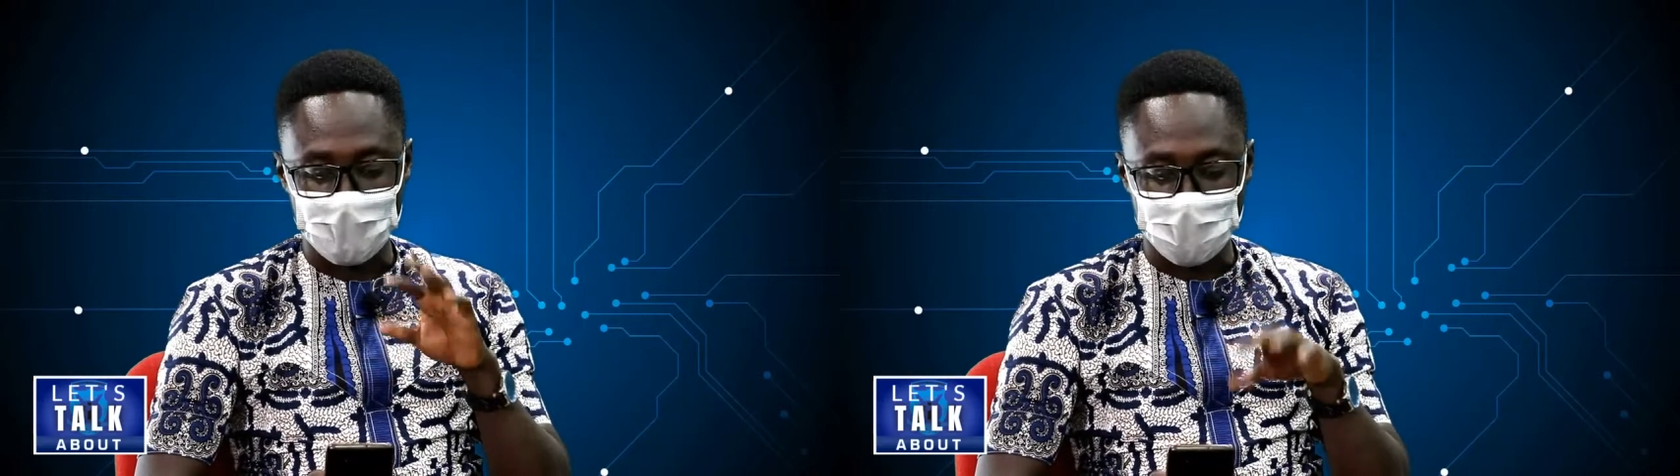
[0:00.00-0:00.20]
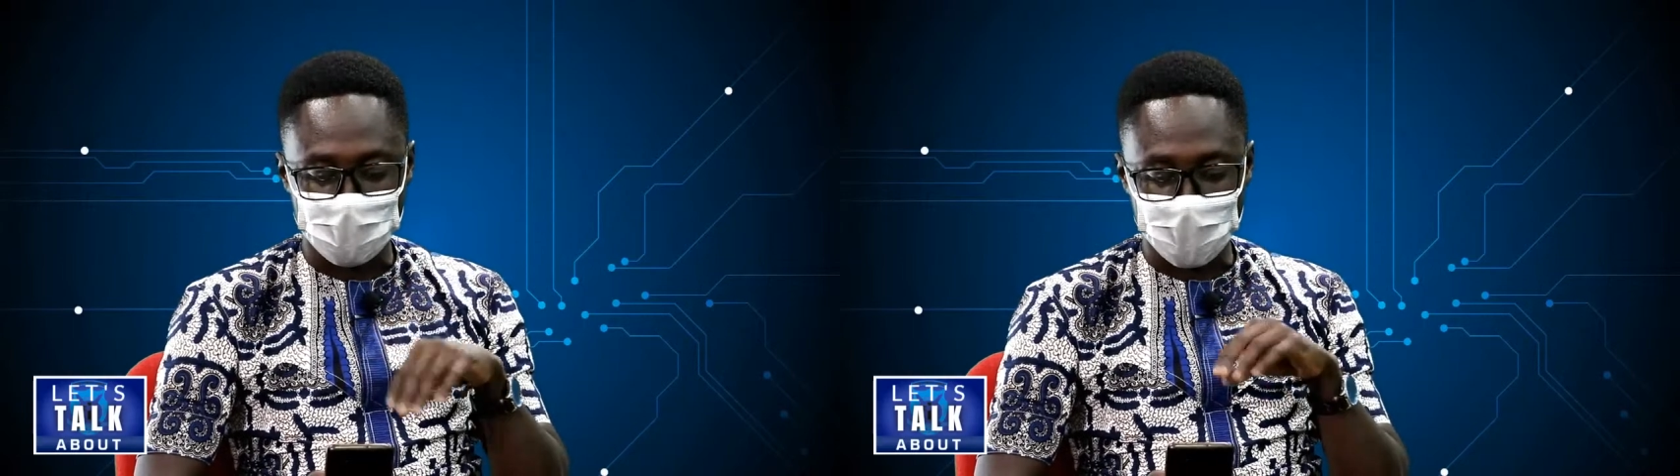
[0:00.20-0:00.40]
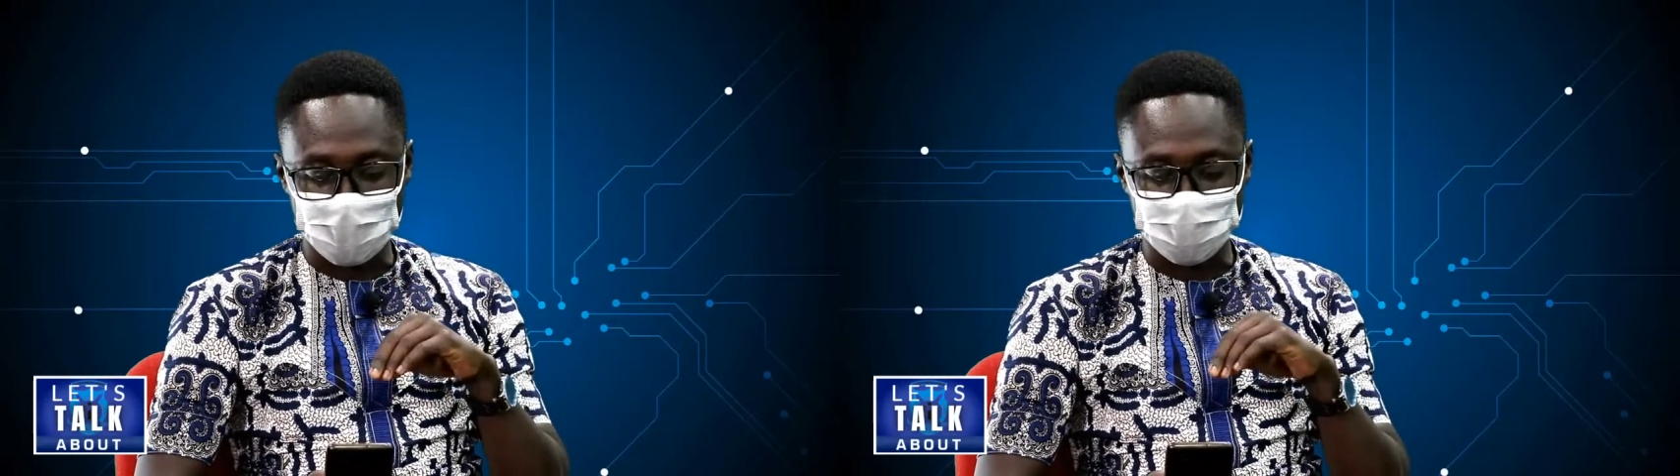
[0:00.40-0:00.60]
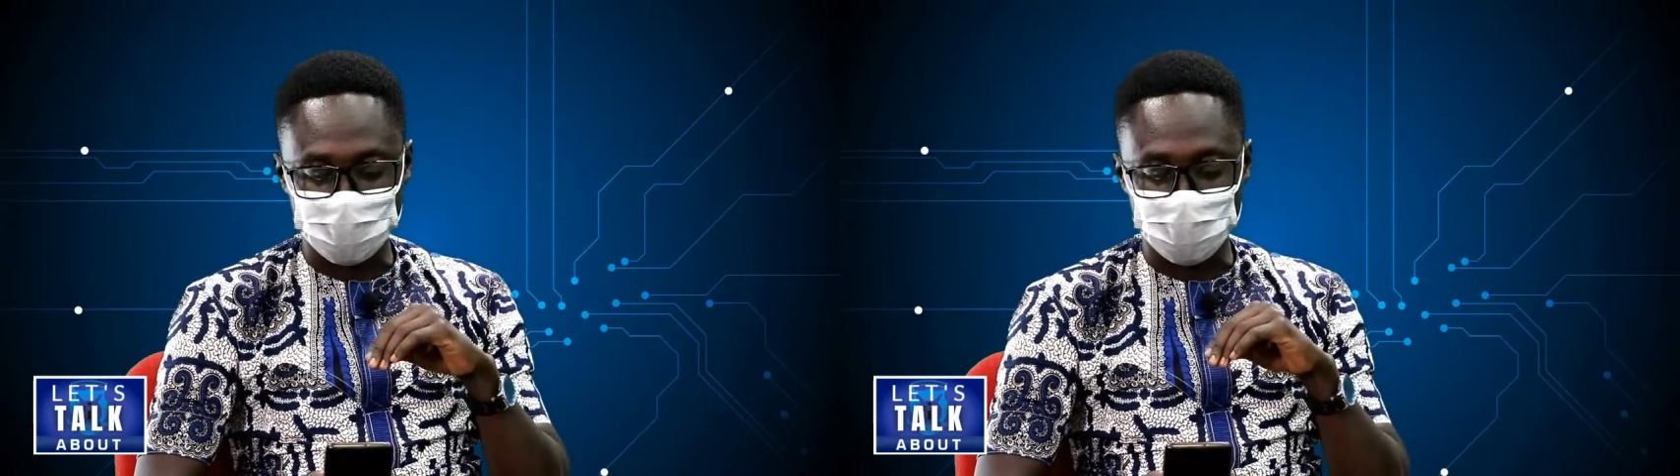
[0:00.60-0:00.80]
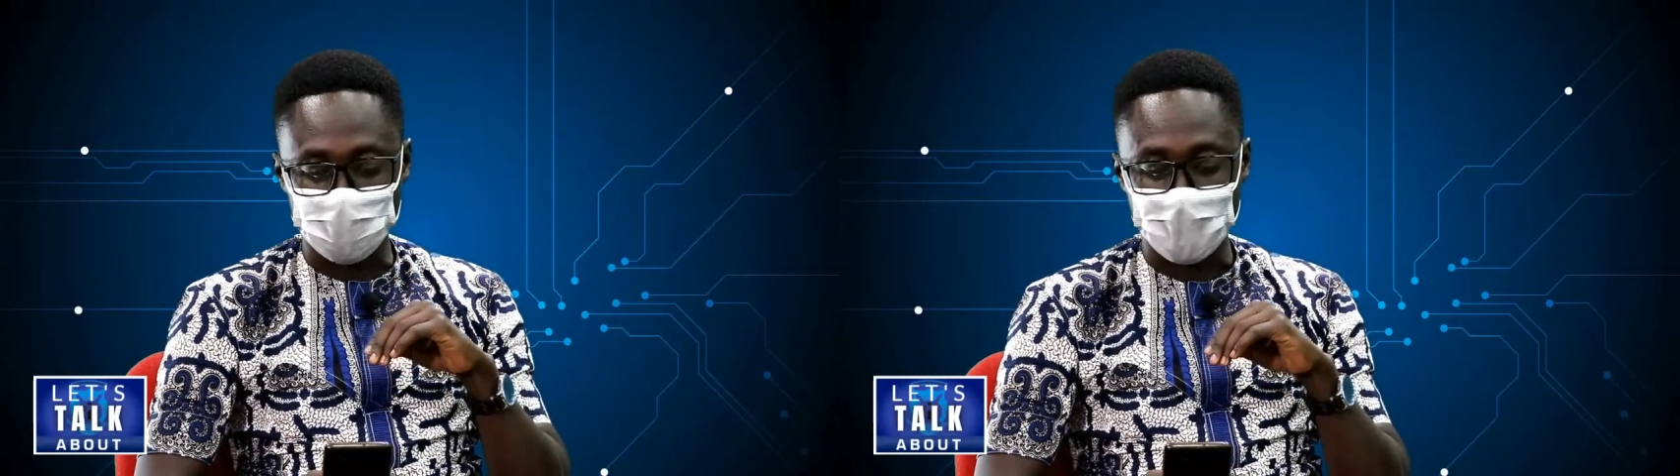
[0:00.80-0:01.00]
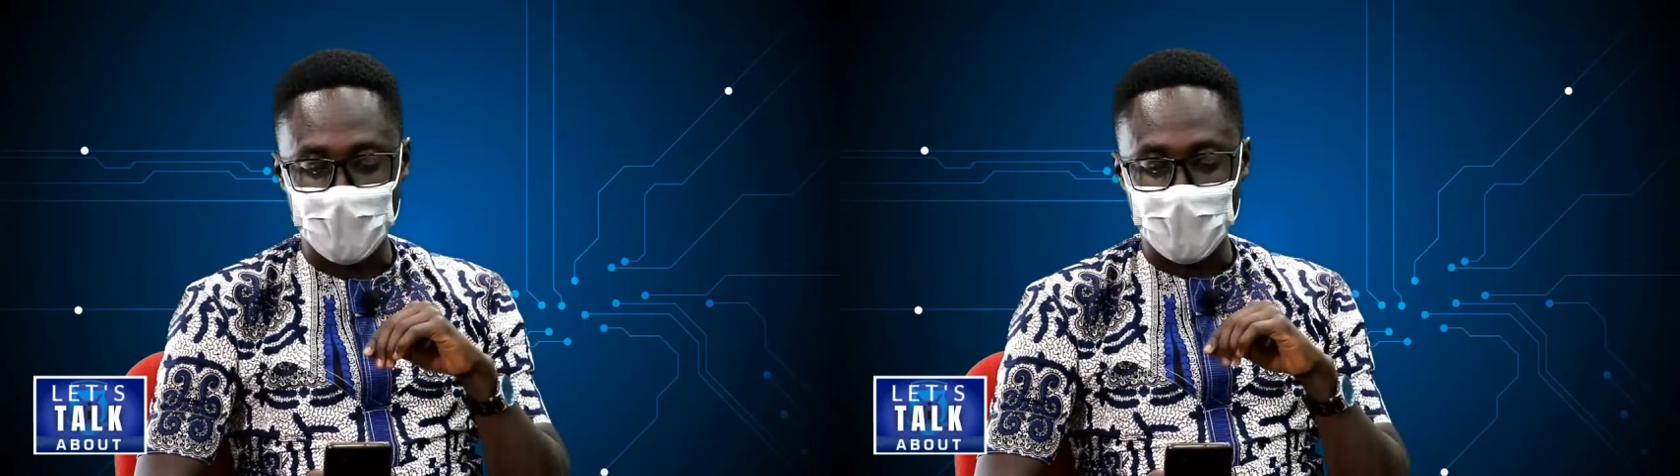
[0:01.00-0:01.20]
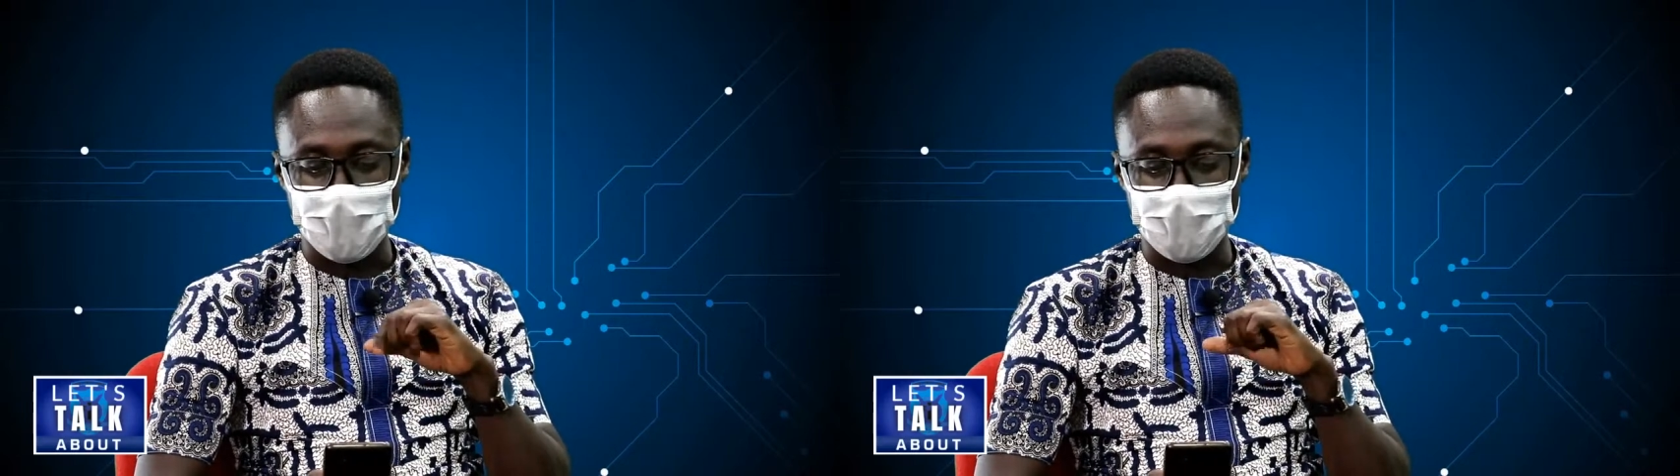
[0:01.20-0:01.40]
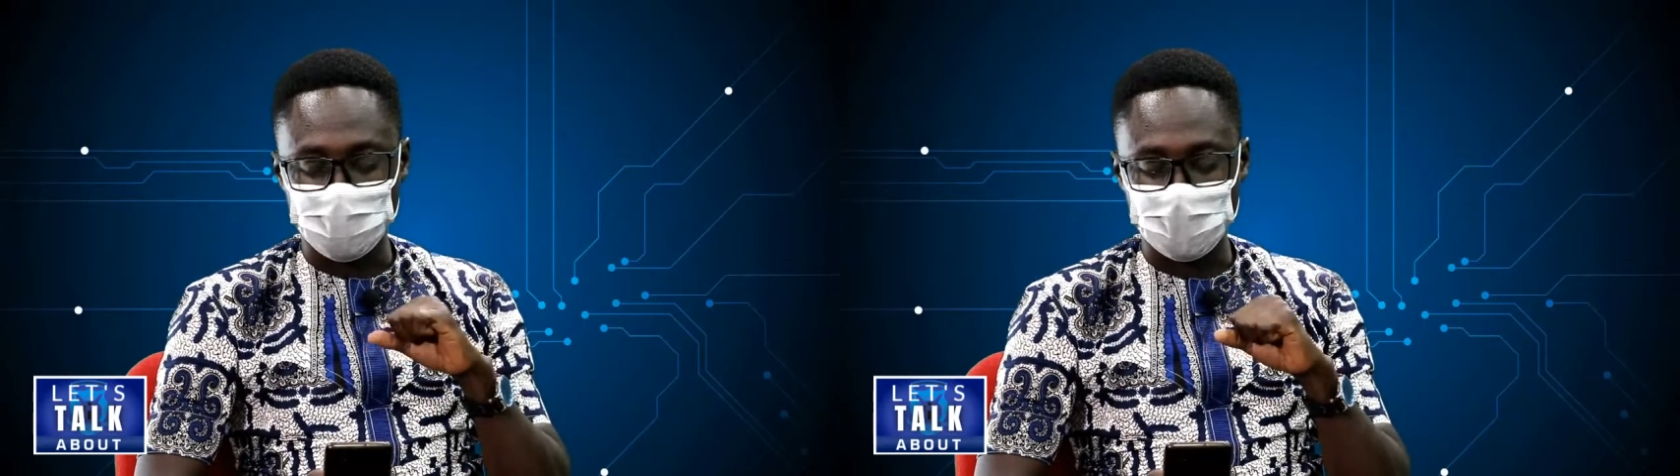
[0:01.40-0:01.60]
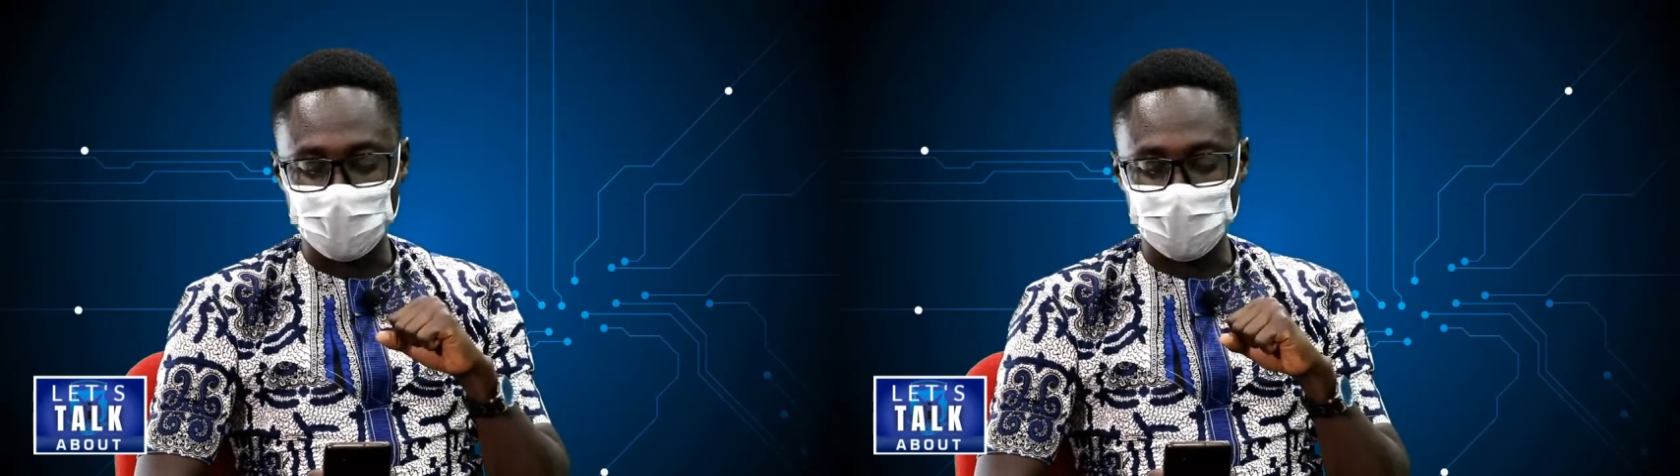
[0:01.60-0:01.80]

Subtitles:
Bless you. Daniel